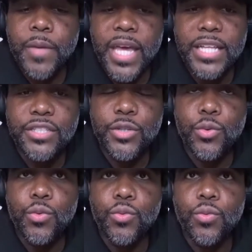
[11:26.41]

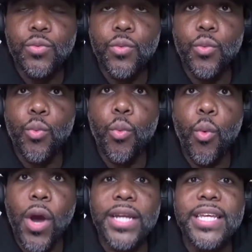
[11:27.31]
into
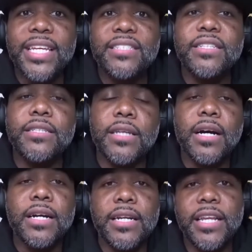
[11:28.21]
what gets it
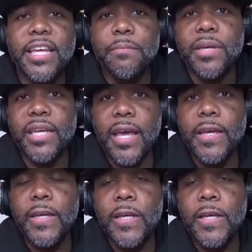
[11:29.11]
done in the NBA.